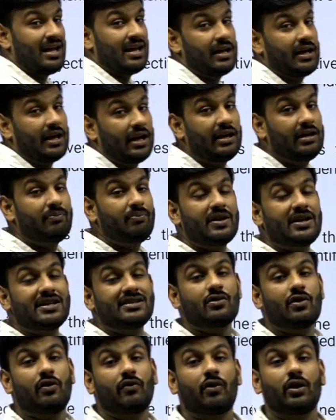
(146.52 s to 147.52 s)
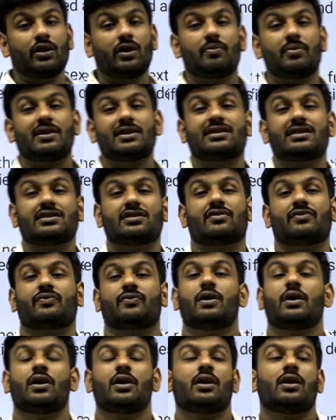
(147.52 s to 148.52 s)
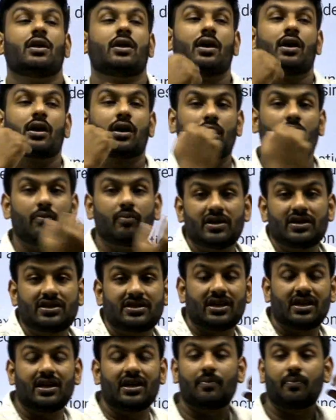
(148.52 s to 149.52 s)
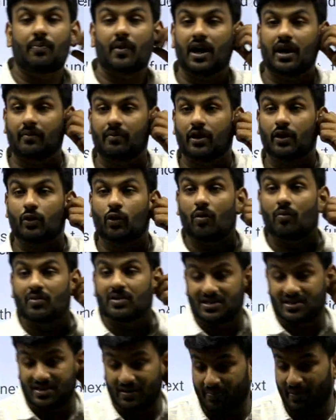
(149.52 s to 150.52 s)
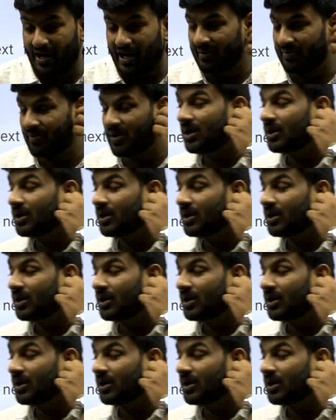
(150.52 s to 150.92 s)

on the basis of commercial department, commerce department